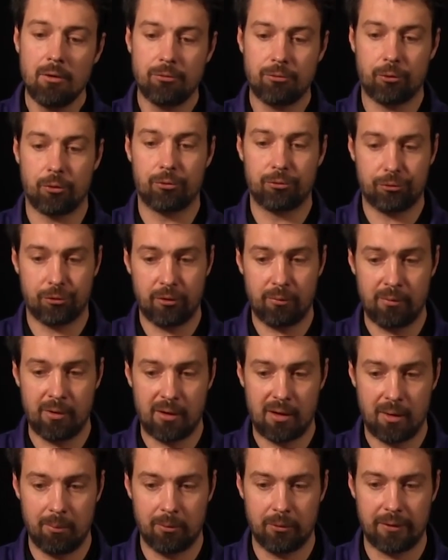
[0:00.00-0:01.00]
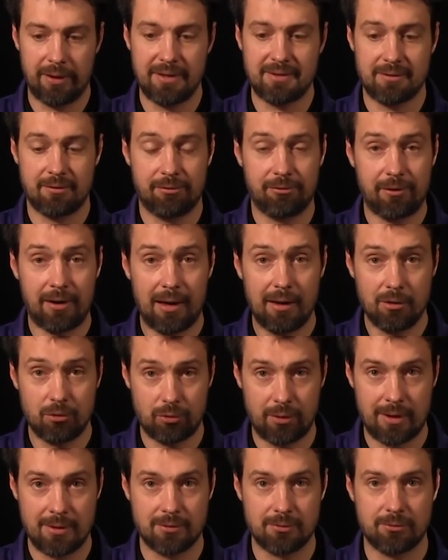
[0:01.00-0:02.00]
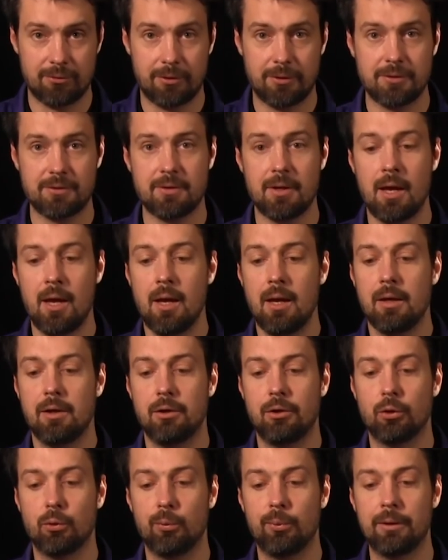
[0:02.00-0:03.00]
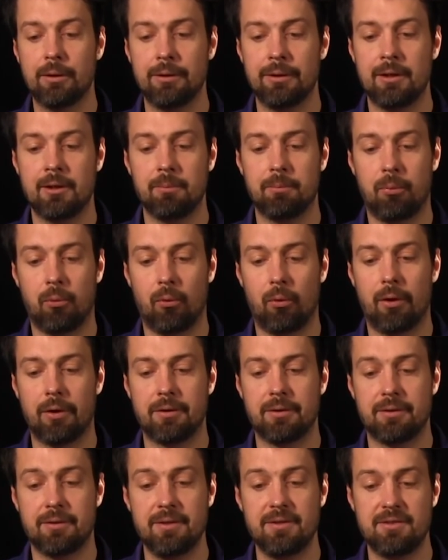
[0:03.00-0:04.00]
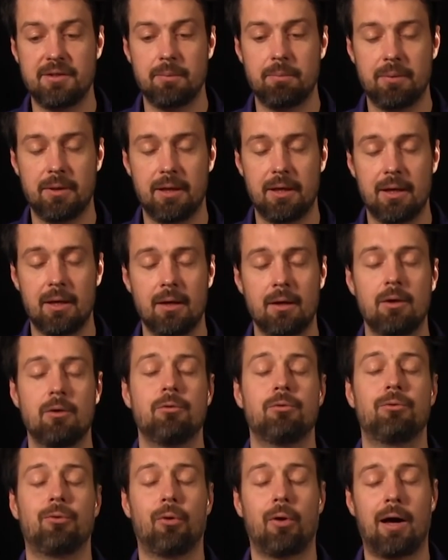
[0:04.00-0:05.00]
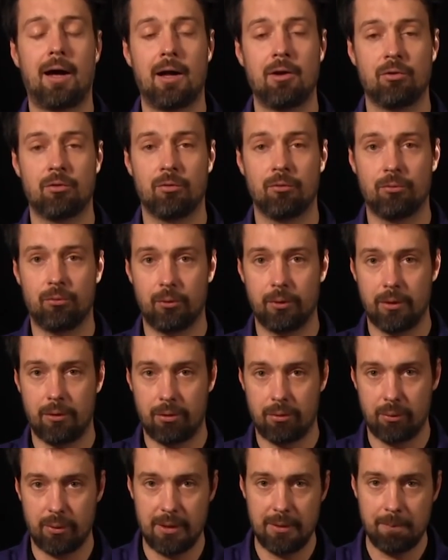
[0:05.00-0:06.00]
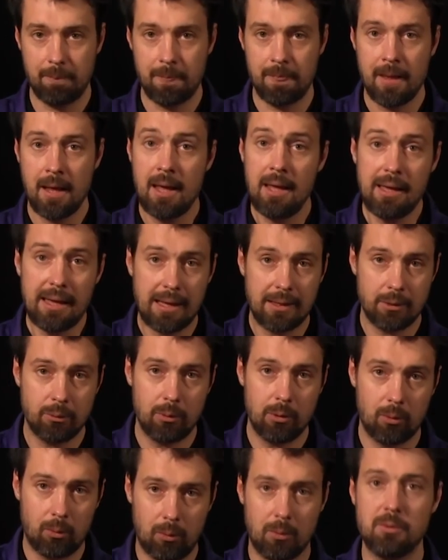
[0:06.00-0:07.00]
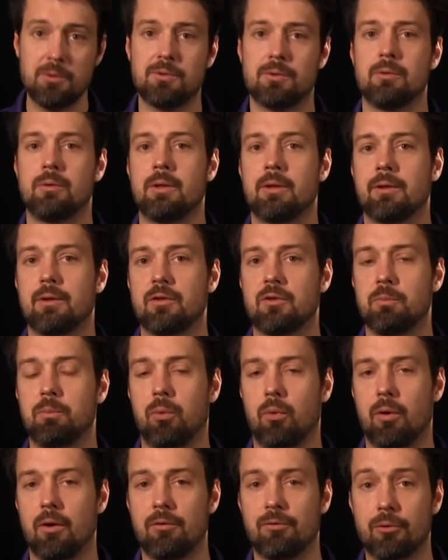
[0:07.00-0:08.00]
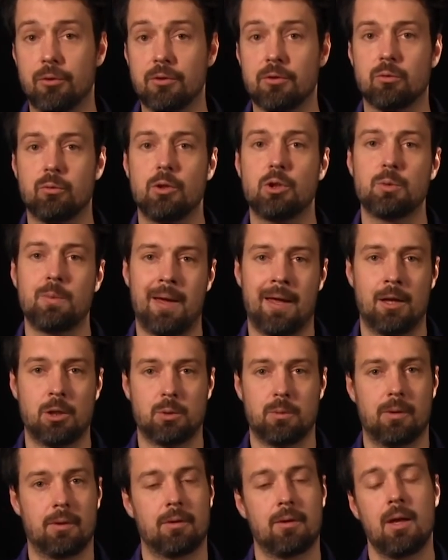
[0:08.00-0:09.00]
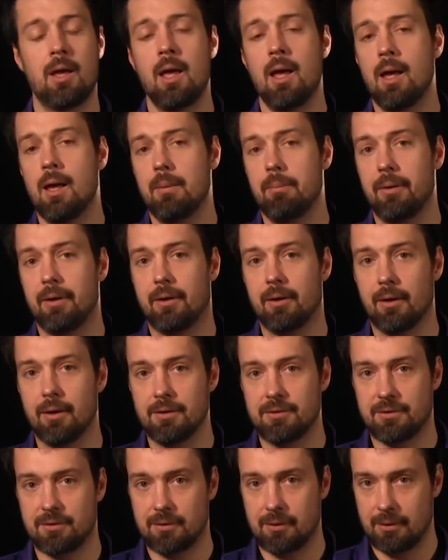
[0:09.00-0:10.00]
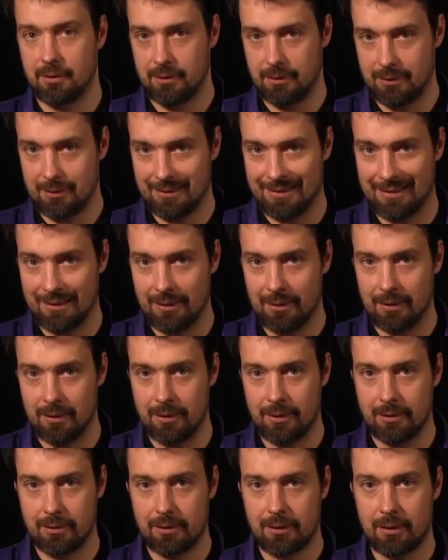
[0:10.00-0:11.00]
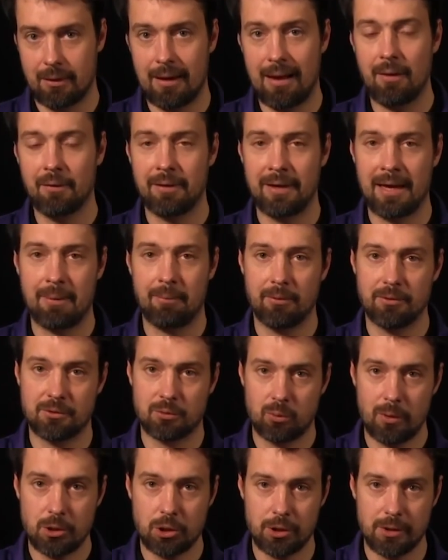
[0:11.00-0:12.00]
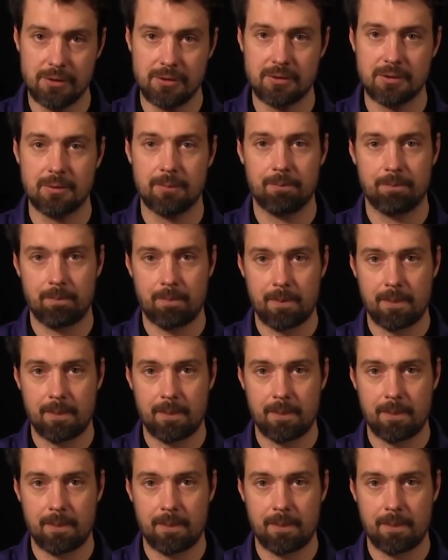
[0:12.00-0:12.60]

For firmware upgrades and file transfers, you will need port TCP 443, and you will also need this port for switch management because uh, cloud-enabled switches